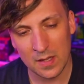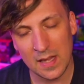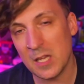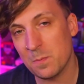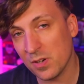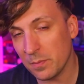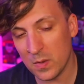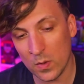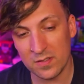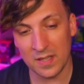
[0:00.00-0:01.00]
Now you're probably
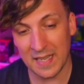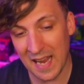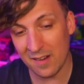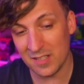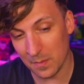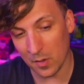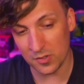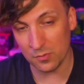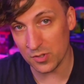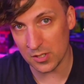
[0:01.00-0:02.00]
wondering, the character
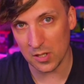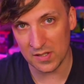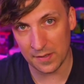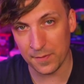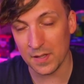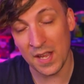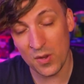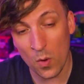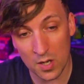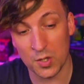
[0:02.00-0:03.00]
model does look different, and
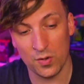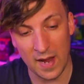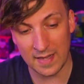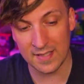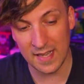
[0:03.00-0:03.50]
you are correct.